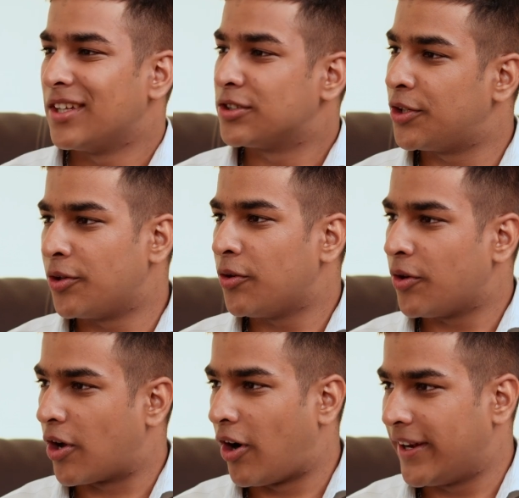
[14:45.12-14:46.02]
so you do
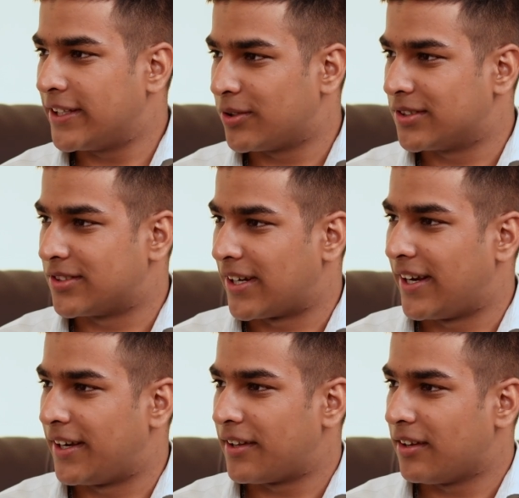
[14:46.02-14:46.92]
recordings also,
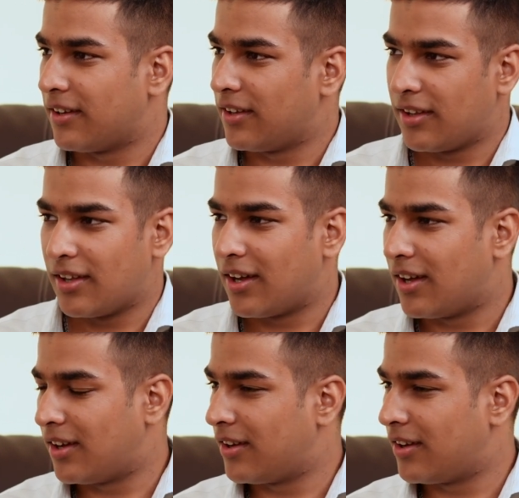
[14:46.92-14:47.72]
right? Okay.